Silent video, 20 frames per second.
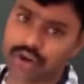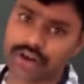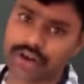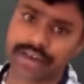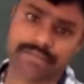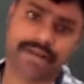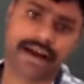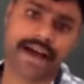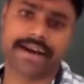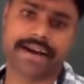
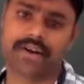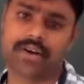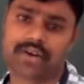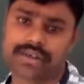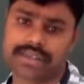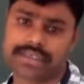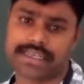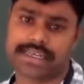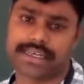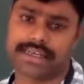sodium
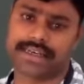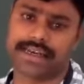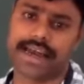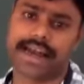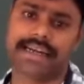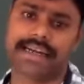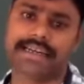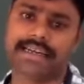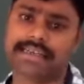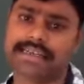hydroxide,
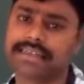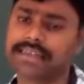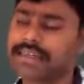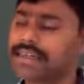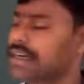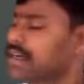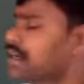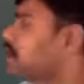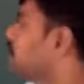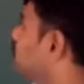and
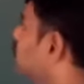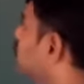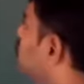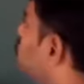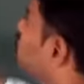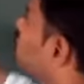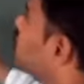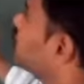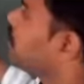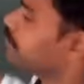this
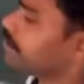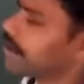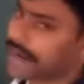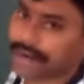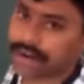sodium